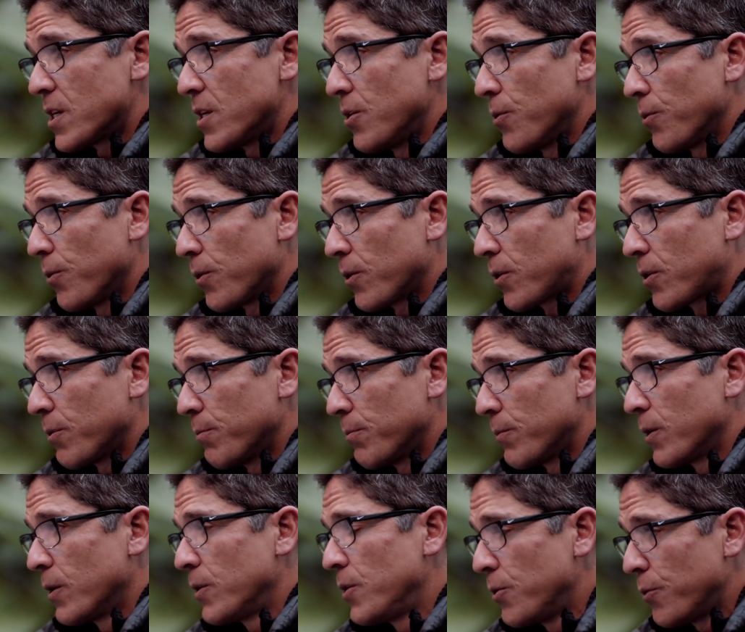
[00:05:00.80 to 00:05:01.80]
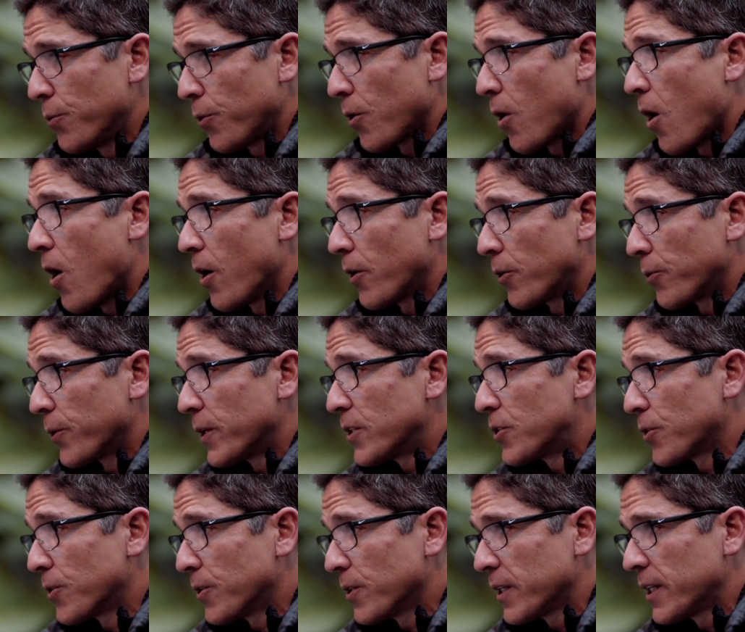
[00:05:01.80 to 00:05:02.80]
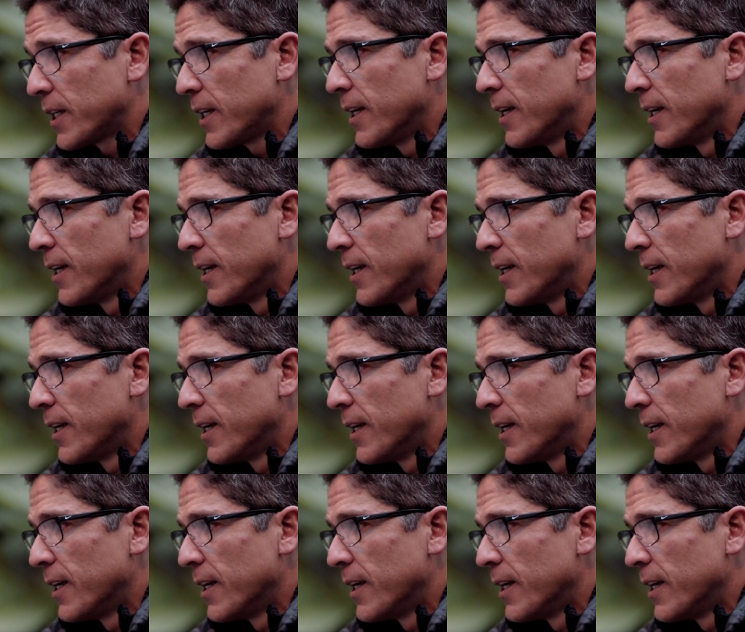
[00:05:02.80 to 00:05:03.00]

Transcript: you were on originally,